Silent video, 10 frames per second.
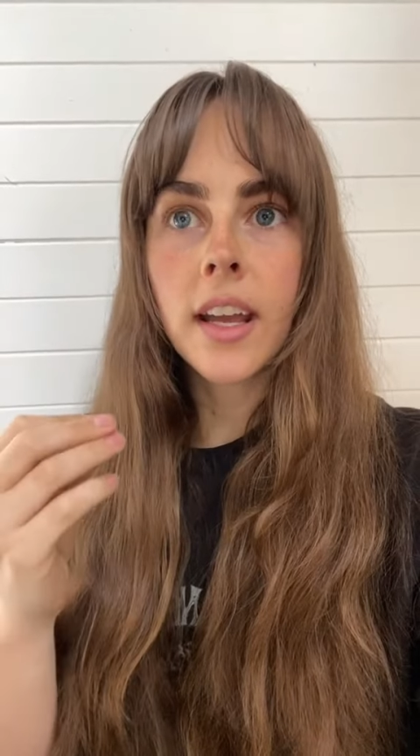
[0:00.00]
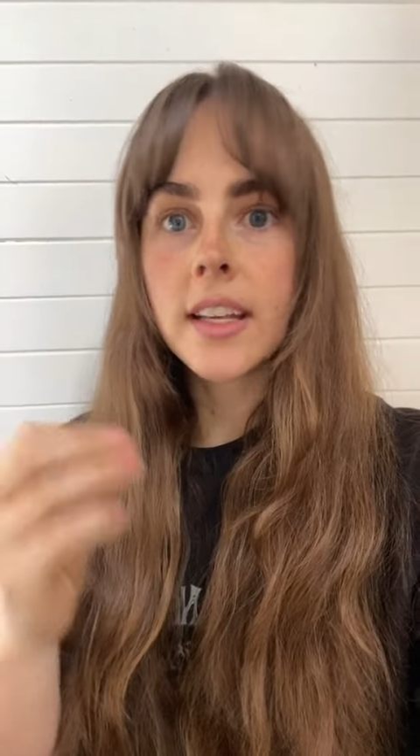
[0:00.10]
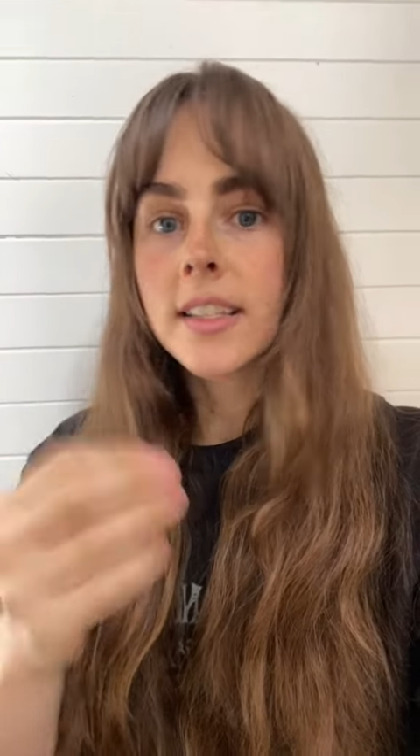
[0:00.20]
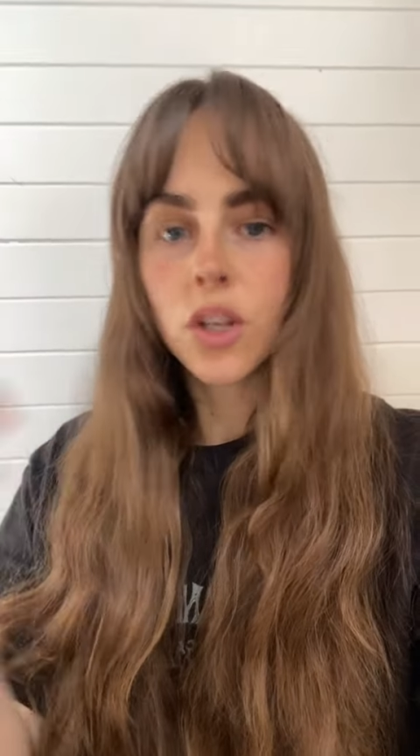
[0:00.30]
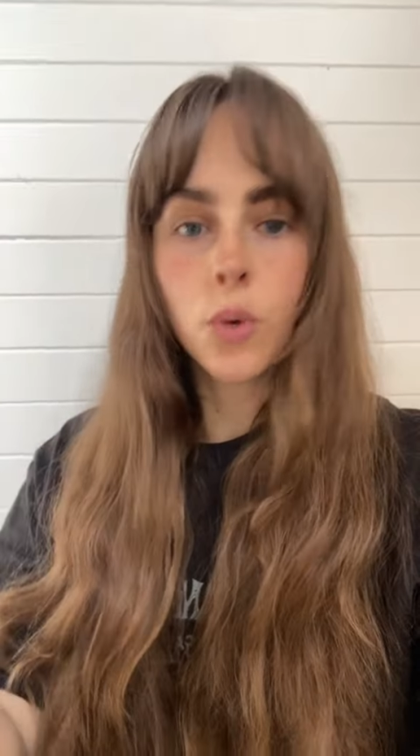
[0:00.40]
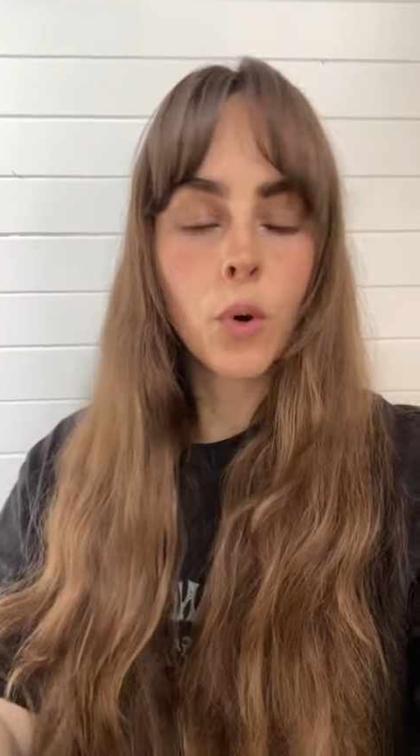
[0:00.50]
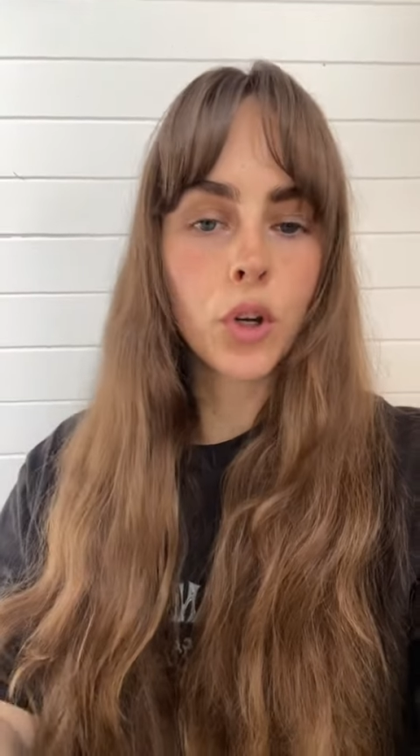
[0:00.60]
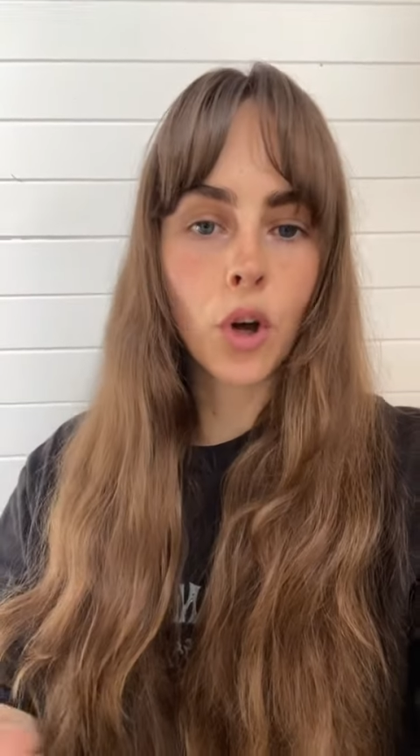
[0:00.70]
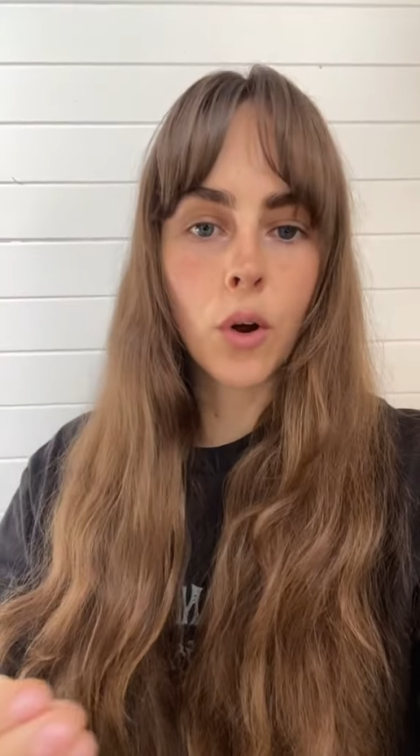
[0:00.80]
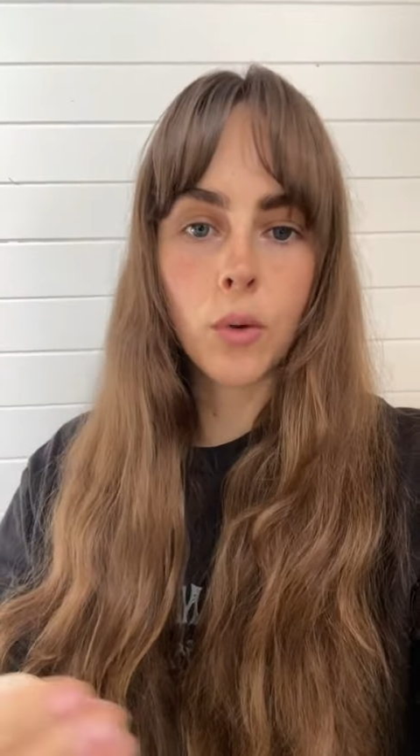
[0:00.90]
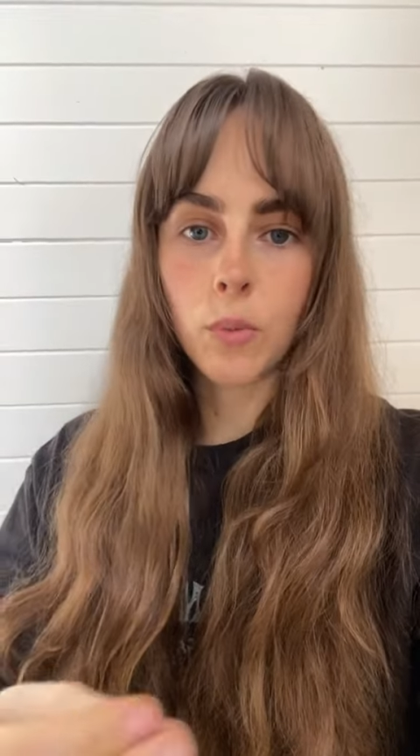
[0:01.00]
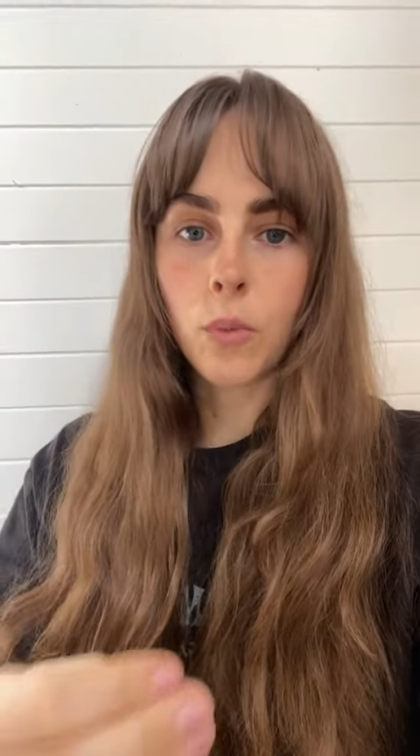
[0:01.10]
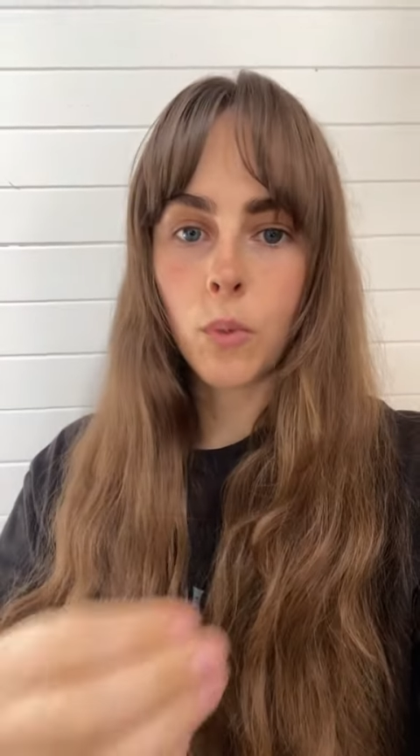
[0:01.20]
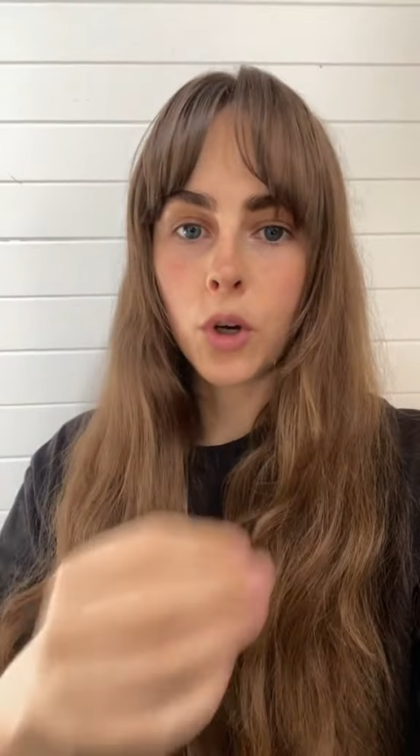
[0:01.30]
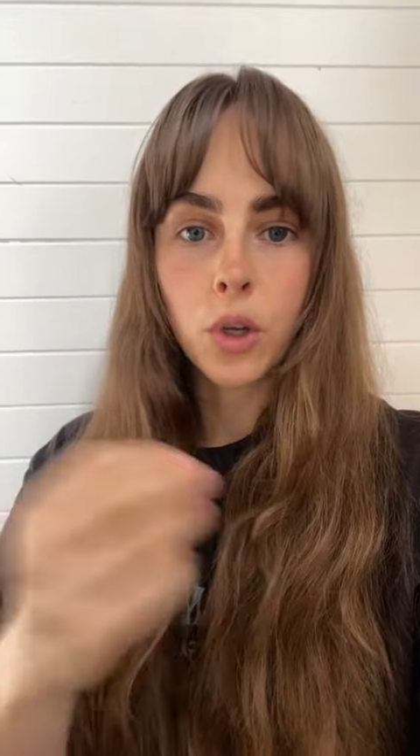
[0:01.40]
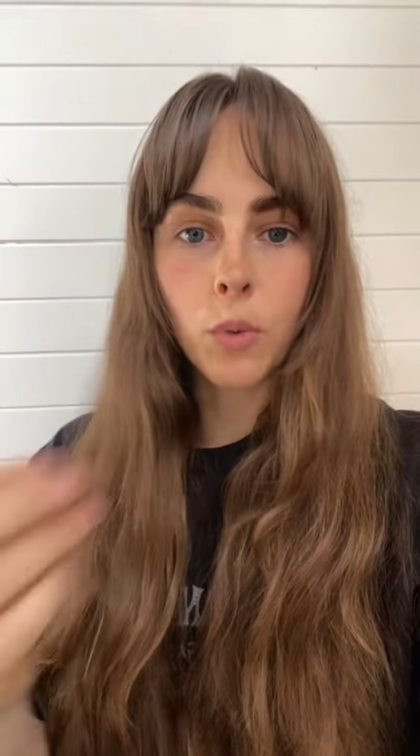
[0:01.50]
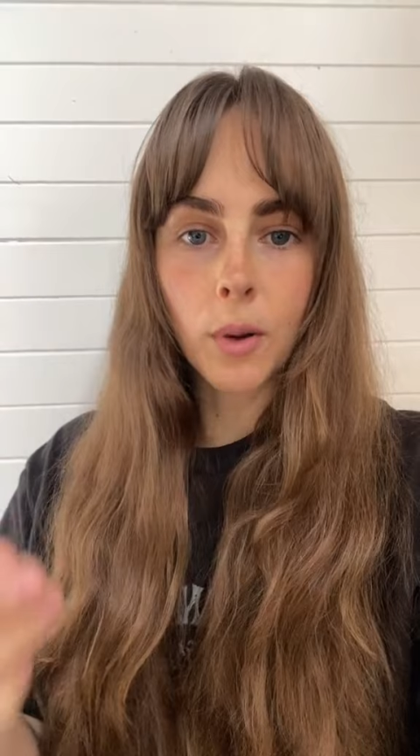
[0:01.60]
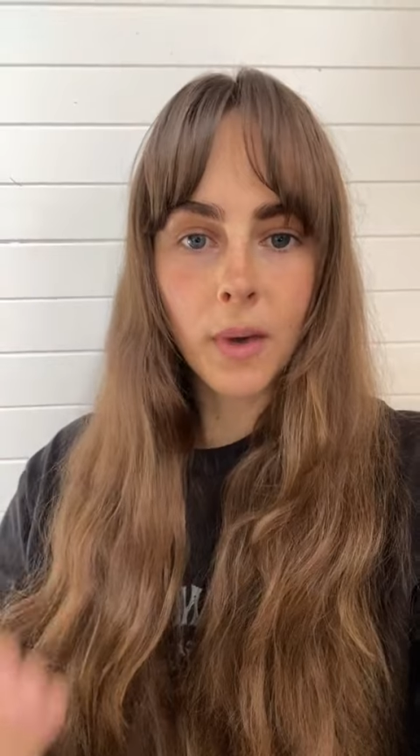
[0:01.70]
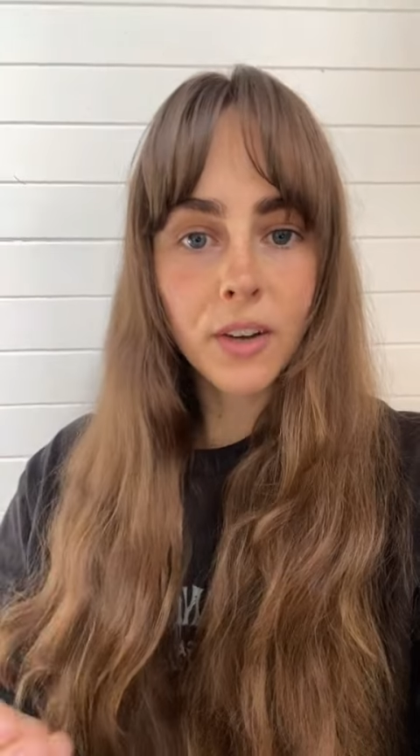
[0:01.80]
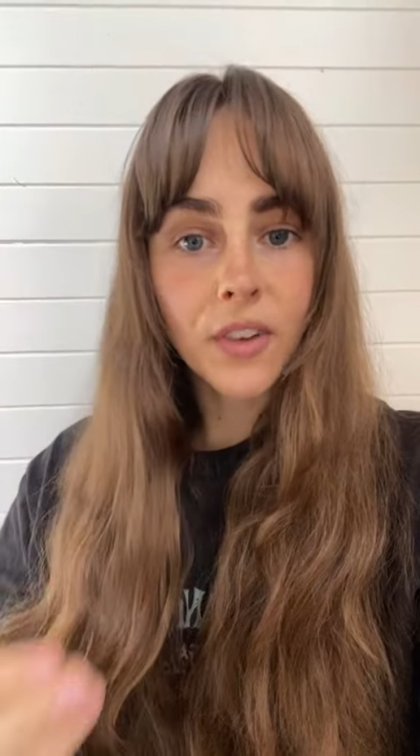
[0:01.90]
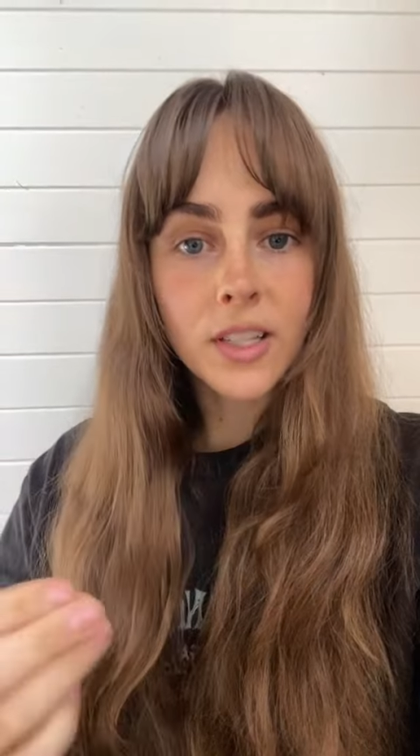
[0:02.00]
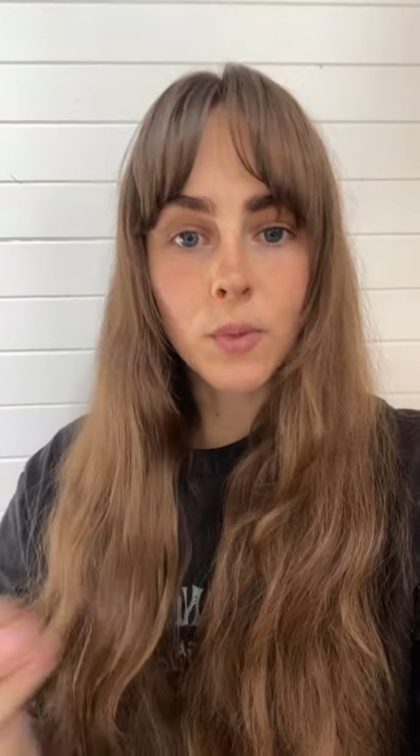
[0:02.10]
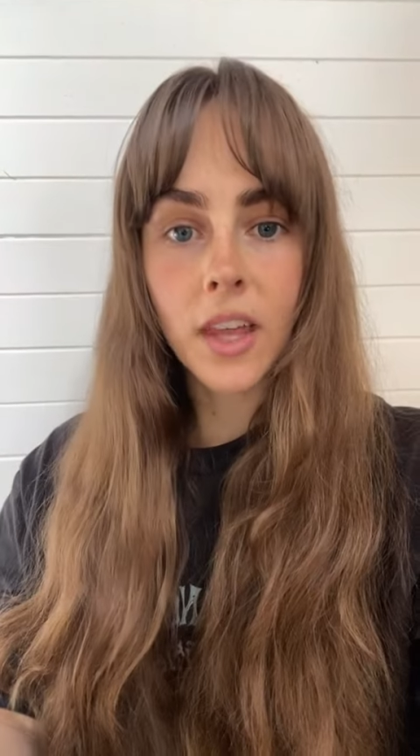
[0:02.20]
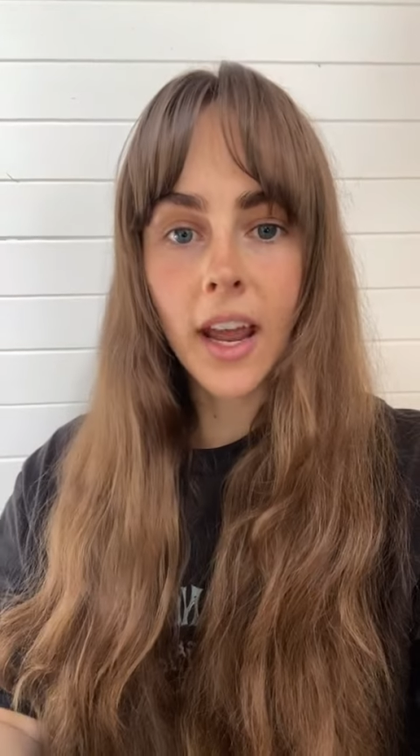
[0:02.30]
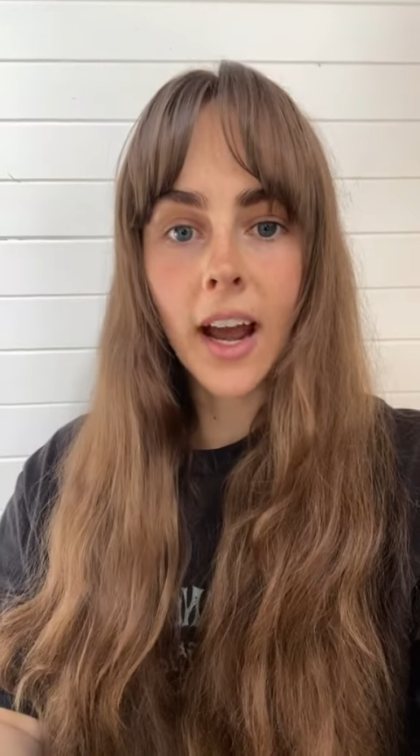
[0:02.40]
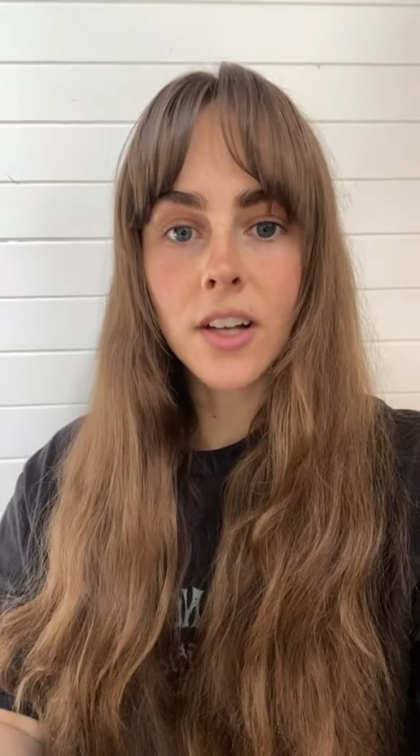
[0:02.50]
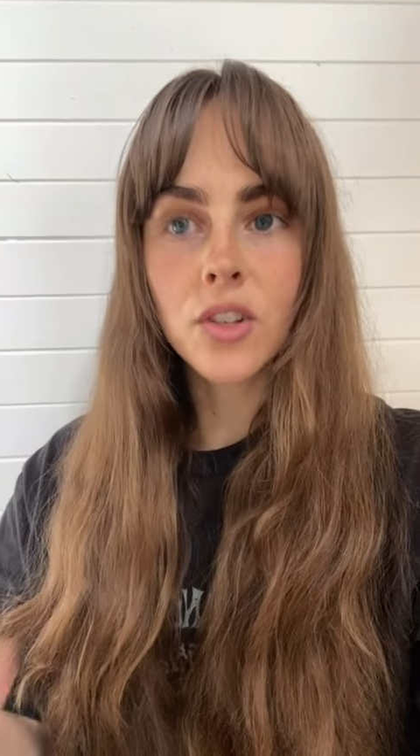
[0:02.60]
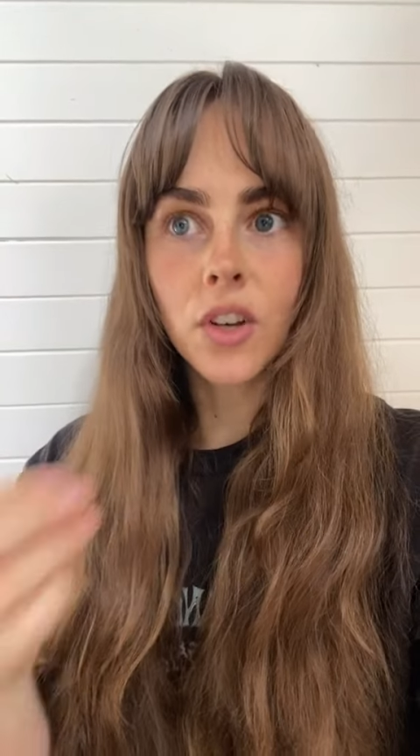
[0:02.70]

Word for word: it is that you want to go and what you want to manifest with a house,